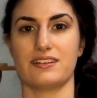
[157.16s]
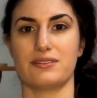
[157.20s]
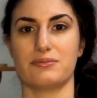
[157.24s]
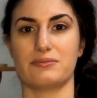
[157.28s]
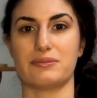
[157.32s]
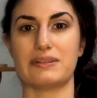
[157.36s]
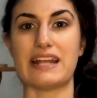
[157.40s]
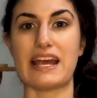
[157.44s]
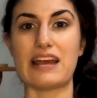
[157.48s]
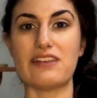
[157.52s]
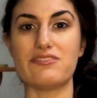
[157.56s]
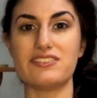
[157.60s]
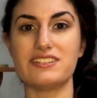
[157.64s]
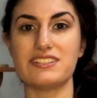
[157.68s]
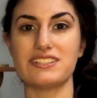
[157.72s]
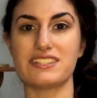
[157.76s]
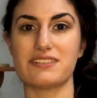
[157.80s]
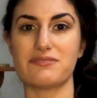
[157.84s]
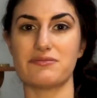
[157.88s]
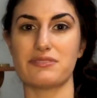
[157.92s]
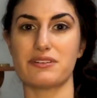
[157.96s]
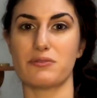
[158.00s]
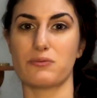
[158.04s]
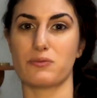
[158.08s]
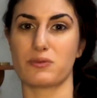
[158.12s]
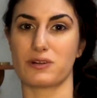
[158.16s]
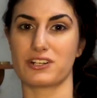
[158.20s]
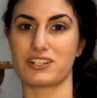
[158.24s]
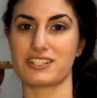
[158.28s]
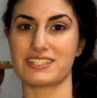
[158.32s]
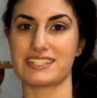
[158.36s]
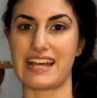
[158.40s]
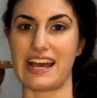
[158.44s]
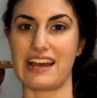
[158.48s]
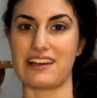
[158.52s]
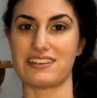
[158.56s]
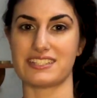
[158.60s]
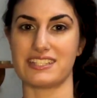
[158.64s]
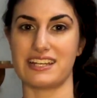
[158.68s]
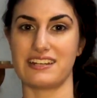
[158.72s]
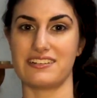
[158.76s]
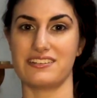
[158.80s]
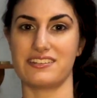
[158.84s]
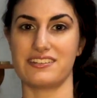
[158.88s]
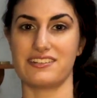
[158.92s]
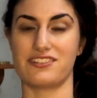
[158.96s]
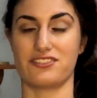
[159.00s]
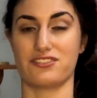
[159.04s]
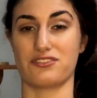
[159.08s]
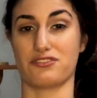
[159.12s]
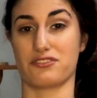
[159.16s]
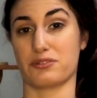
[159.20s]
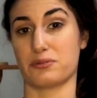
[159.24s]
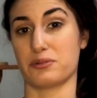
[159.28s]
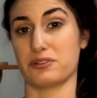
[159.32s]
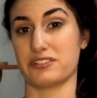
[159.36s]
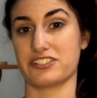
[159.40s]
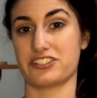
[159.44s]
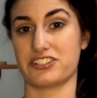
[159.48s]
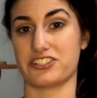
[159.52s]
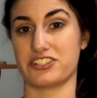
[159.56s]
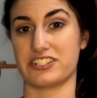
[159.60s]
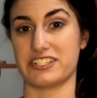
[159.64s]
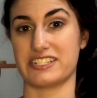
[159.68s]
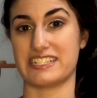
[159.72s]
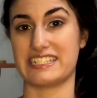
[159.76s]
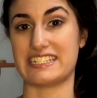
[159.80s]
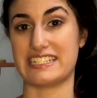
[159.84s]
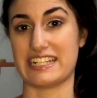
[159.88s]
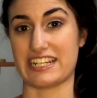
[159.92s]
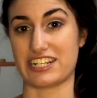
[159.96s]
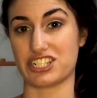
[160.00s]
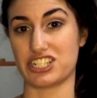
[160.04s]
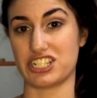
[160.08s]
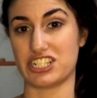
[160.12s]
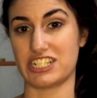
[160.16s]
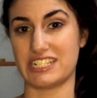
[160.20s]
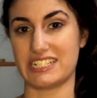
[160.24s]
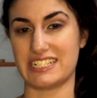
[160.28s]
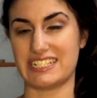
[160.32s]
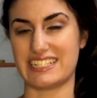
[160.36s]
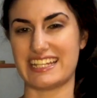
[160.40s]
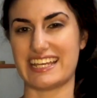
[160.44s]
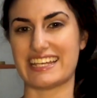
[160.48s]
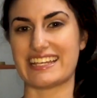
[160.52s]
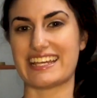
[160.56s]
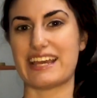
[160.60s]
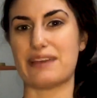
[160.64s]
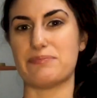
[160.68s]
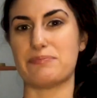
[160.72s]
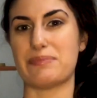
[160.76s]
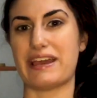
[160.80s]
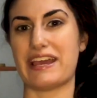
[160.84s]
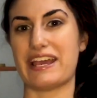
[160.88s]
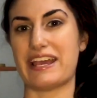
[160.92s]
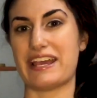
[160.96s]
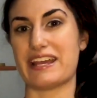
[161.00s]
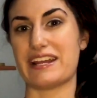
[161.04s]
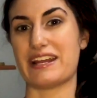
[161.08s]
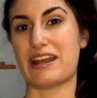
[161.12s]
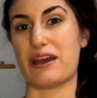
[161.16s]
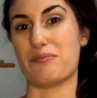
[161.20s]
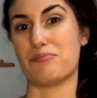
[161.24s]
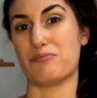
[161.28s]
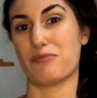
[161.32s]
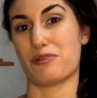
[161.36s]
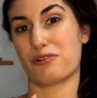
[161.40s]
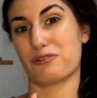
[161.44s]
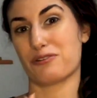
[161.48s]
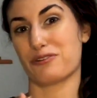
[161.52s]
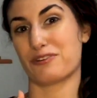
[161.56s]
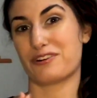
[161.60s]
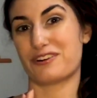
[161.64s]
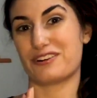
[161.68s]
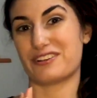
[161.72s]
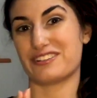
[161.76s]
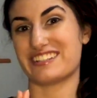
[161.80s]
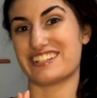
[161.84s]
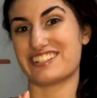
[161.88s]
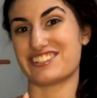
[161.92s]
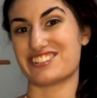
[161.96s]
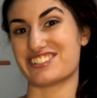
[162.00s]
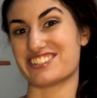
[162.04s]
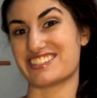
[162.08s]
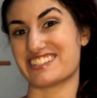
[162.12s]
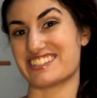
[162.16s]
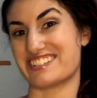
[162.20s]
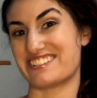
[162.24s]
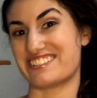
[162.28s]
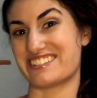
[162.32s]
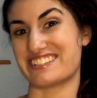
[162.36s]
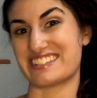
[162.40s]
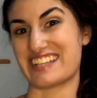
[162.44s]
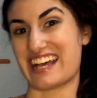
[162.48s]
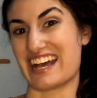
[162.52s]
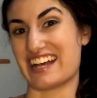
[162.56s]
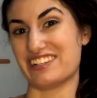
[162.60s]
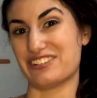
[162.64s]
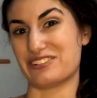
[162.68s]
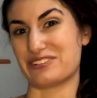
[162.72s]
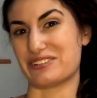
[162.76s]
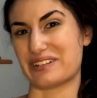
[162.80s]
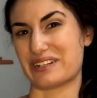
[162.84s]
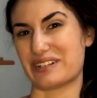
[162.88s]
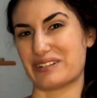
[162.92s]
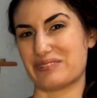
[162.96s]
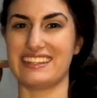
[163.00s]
Whenever someone works outside of their normal jurisdiction, they get paid more than just their salary.